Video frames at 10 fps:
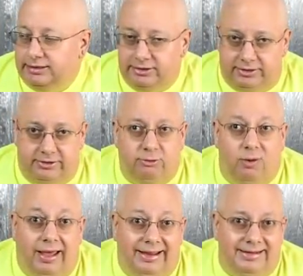You're, you're
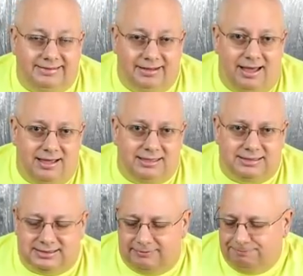right, it
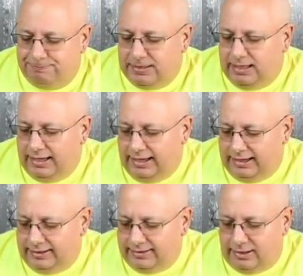does.
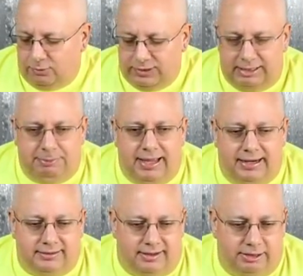And uh, when they
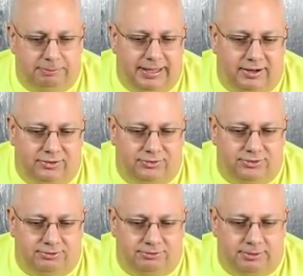packed 100
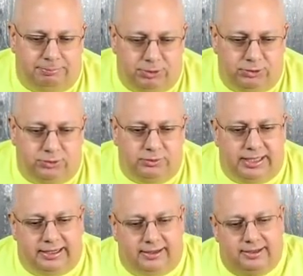pounds of uh, poo
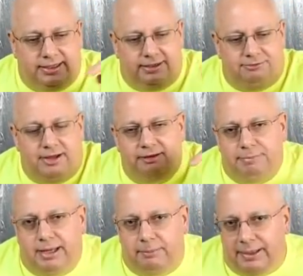in a, in a
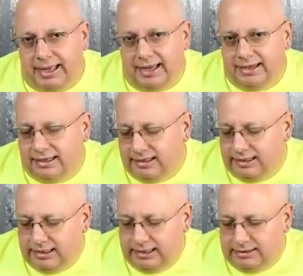5-pound bag,
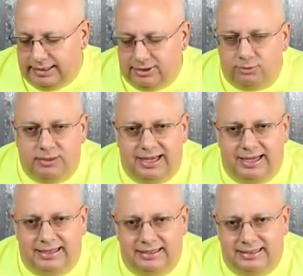they
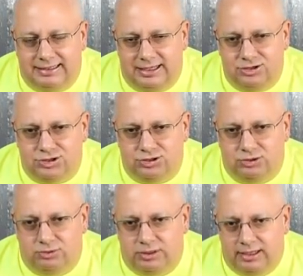created an
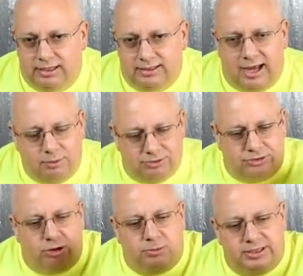issue, not
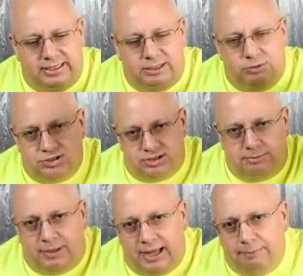with thermal heat, which is
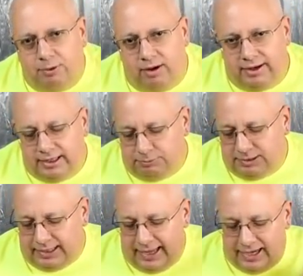the byproduct,
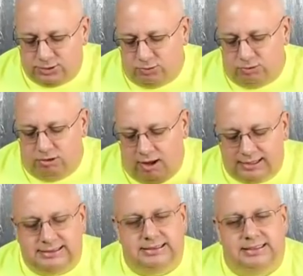but the actual
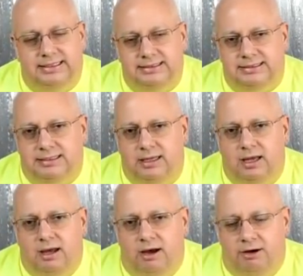lossiness
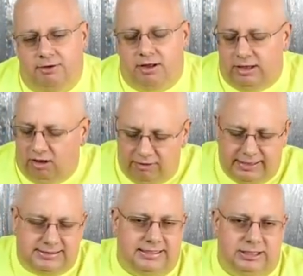of all, all
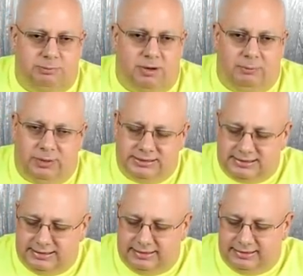that signal. Pro
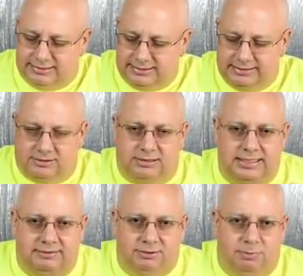once the, the, signal
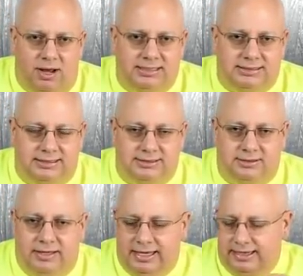leaves the
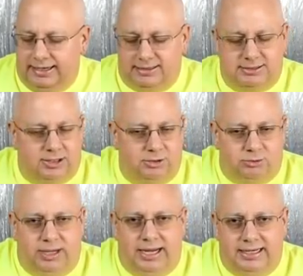processor, it has to go
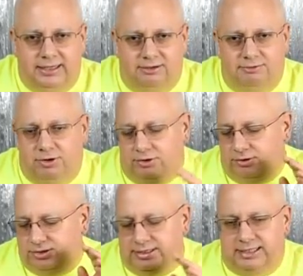through A/D
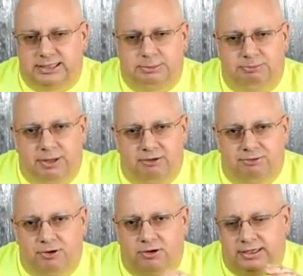converters, it has to be
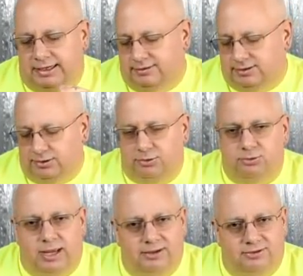buffered, it has to go
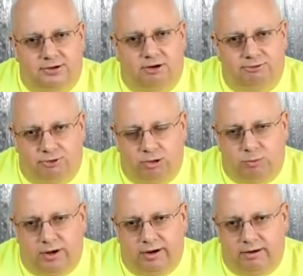through SNR
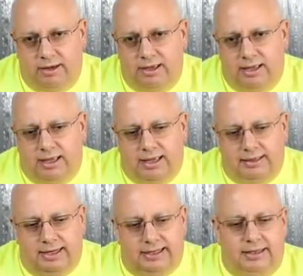firmware,
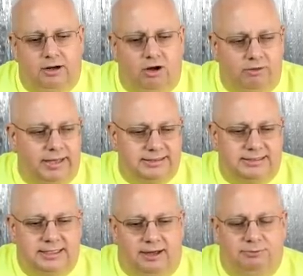and, then, and all that
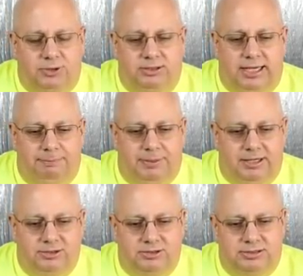stuff. When you take
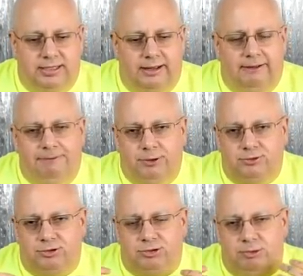pictures,
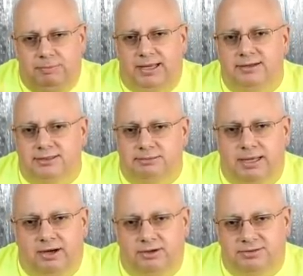there's a tremendous
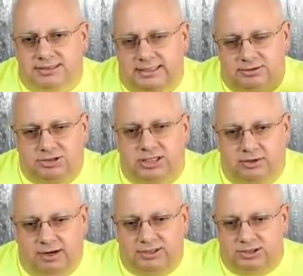amount of signal
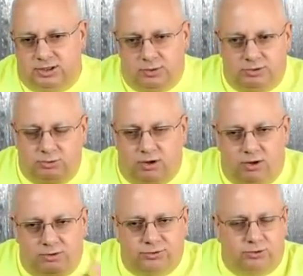generation going through
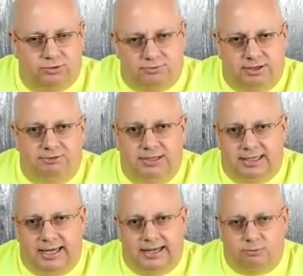all sorts of
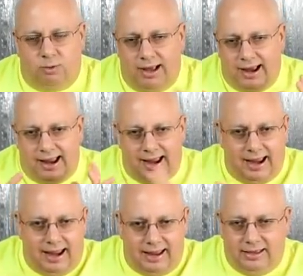different gates. Why?